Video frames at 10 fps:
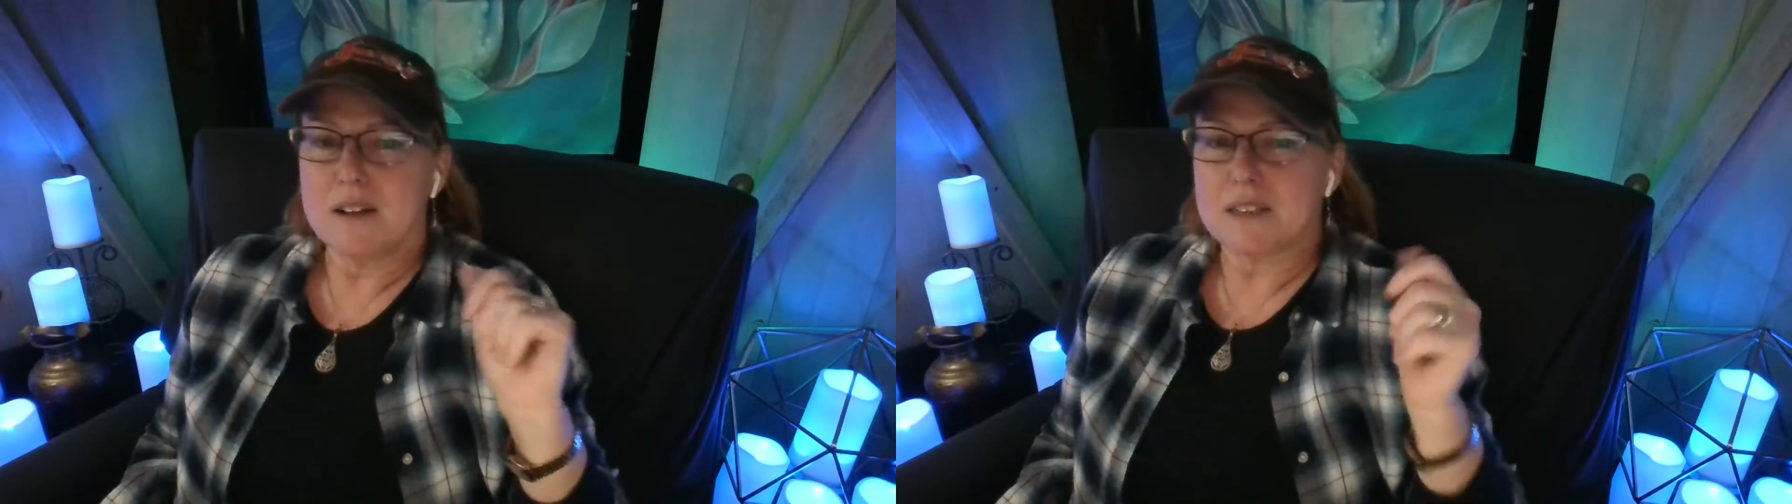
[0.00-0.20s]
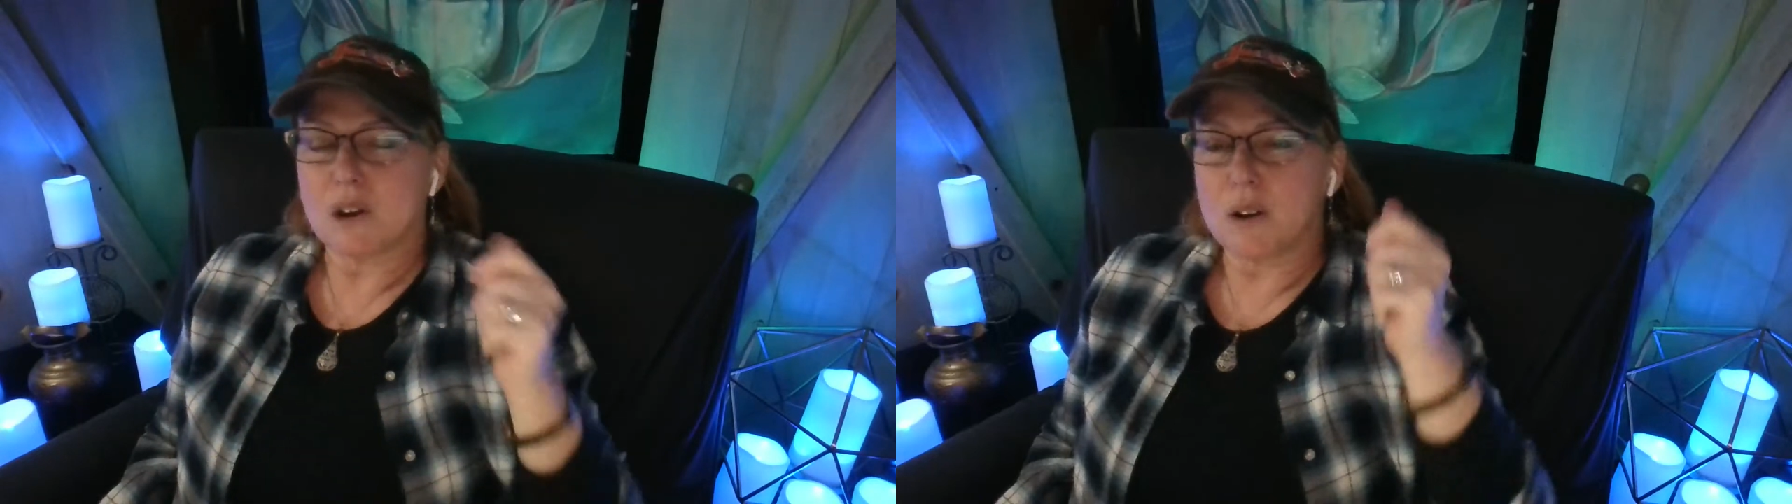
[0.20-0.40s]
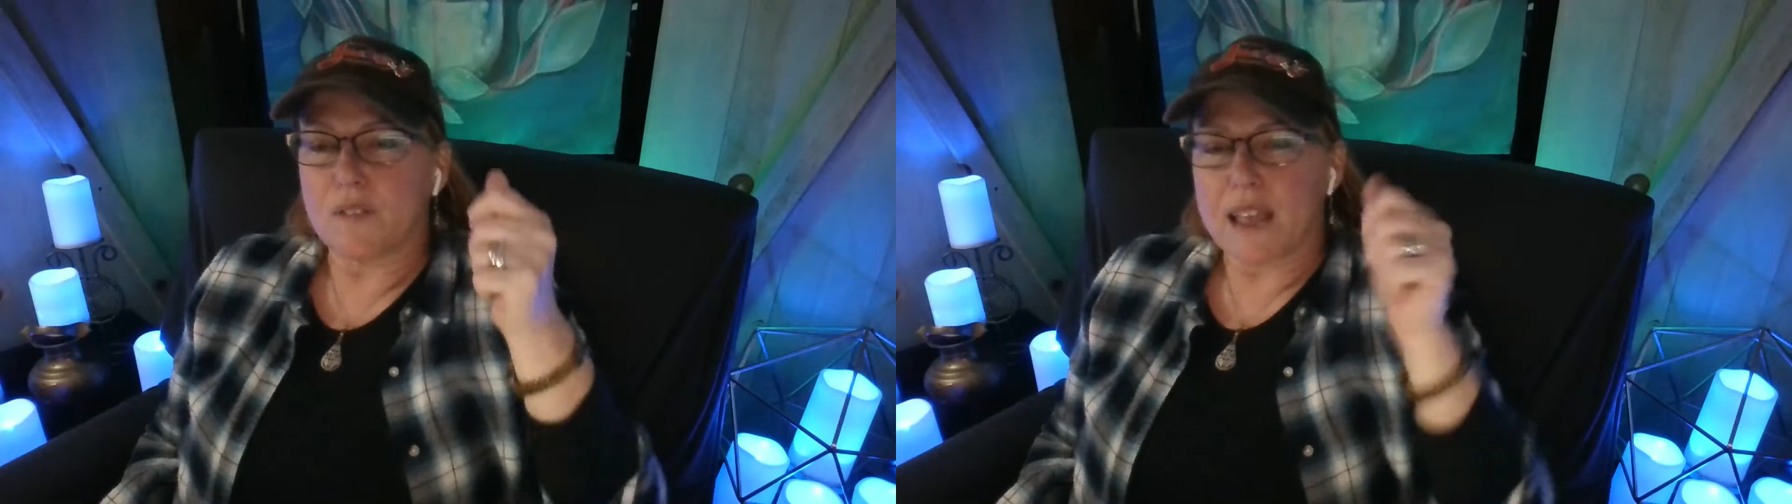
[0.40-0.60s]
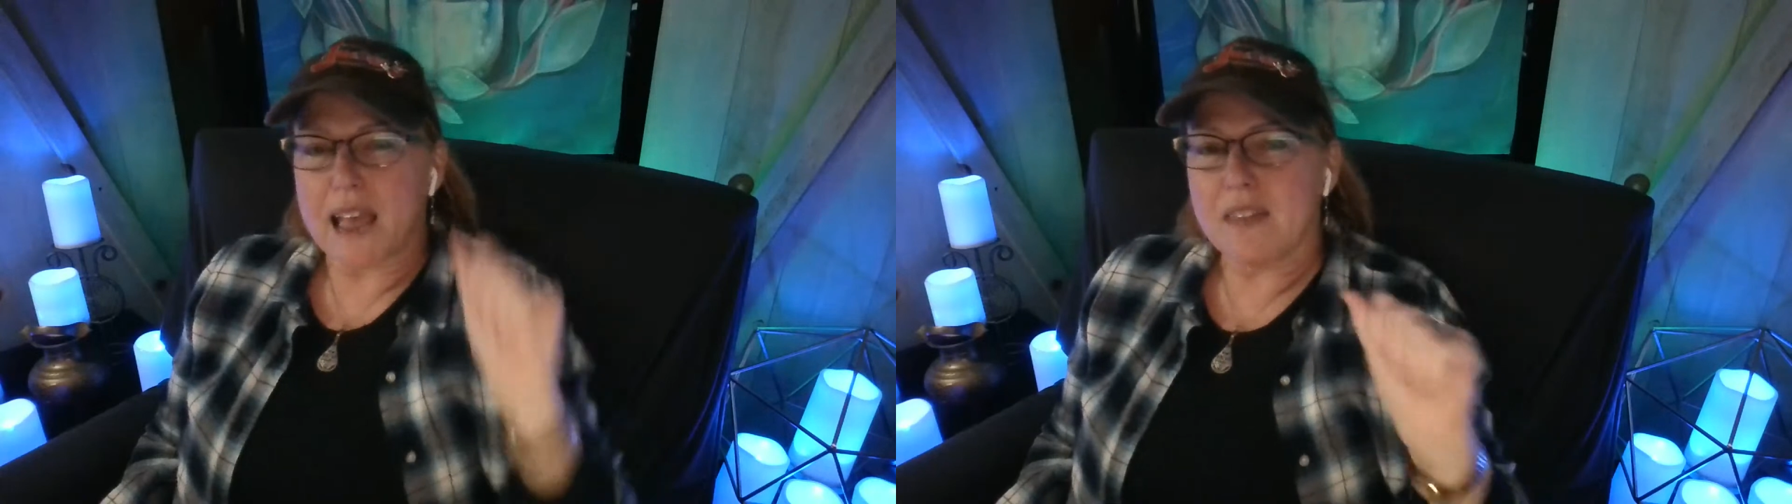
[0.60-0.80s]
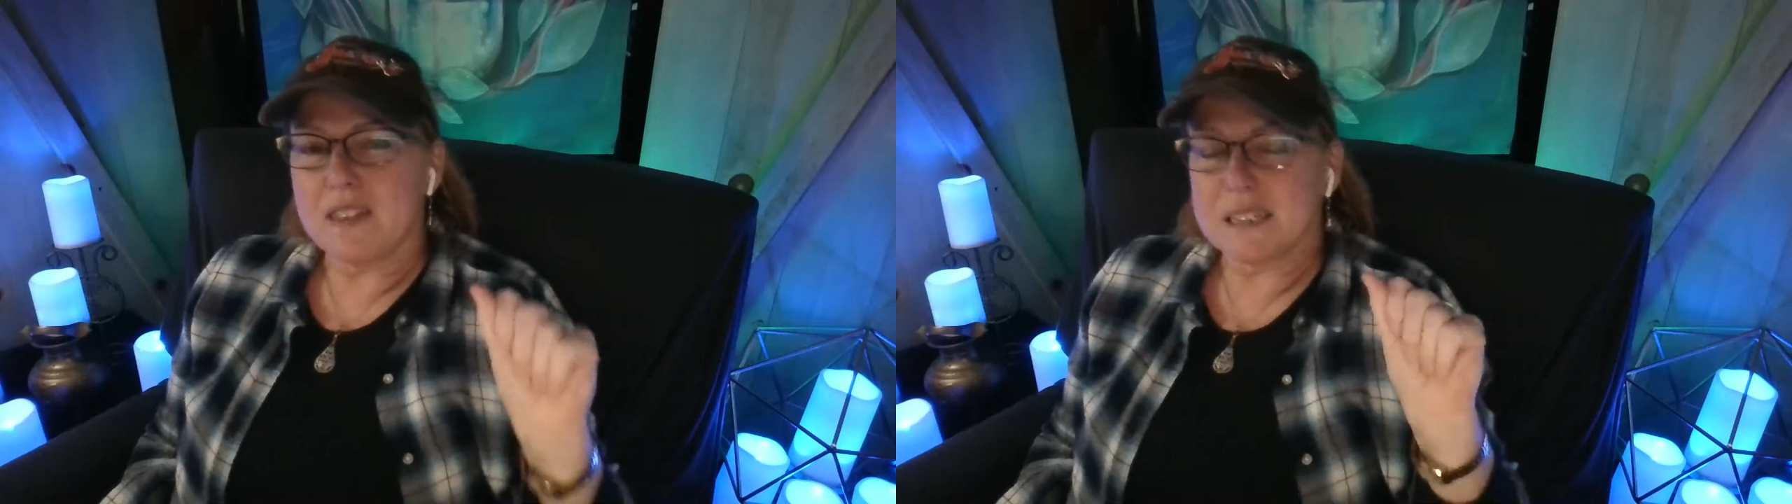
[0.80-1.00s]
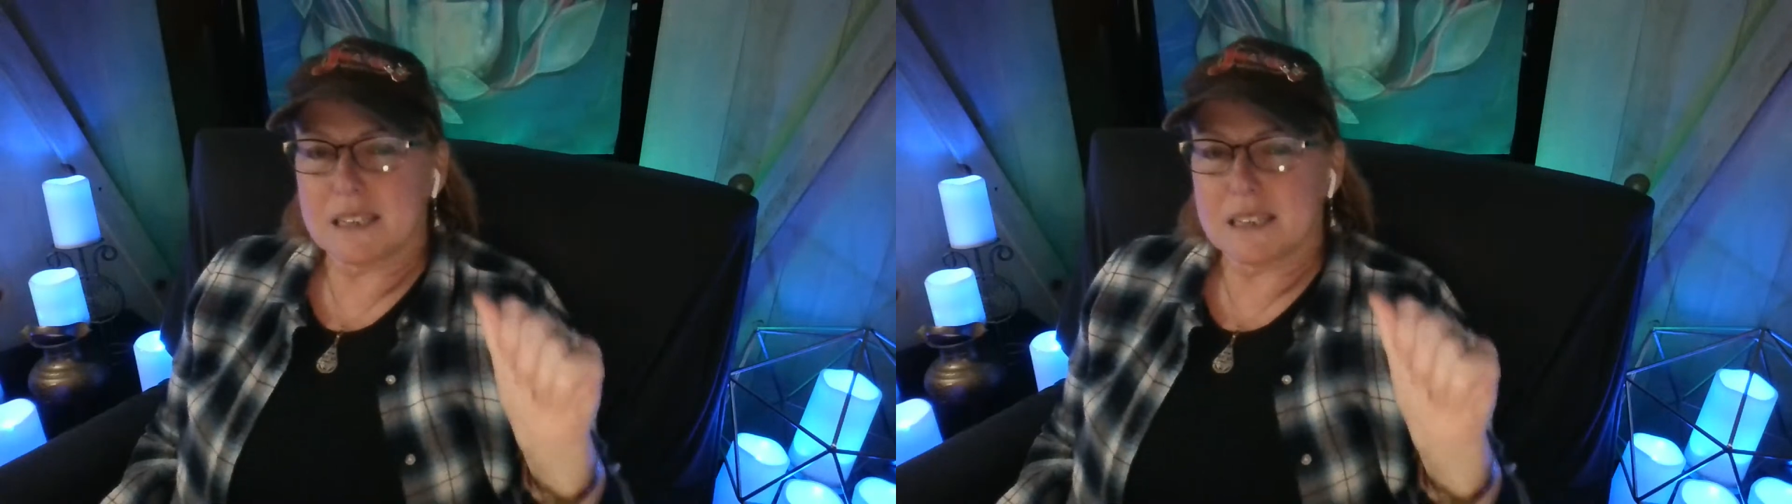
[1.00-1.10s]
So if he had the